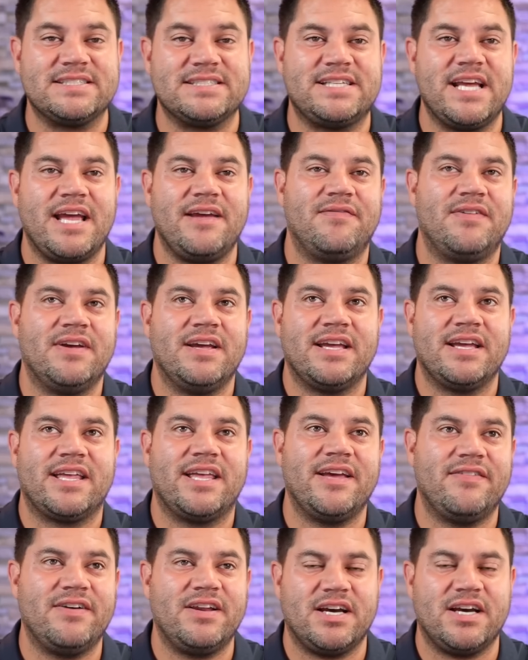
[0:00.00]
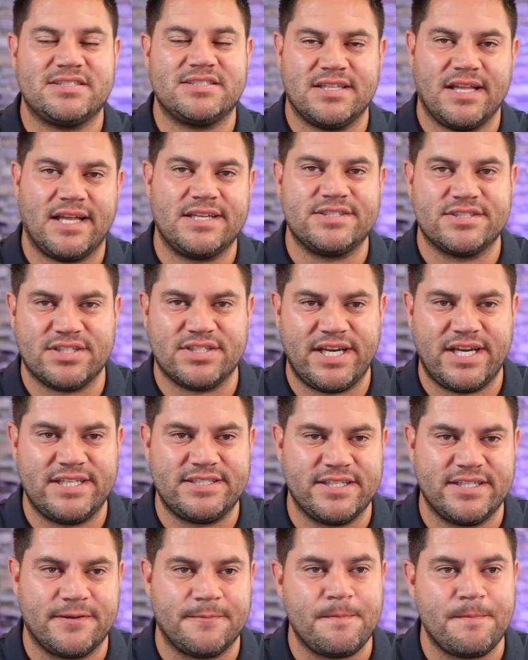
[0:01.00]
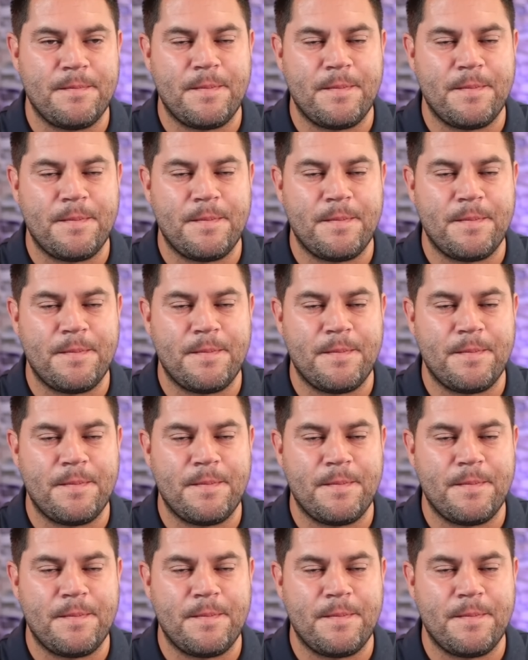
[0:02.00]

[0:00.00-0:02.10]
they've given us legislation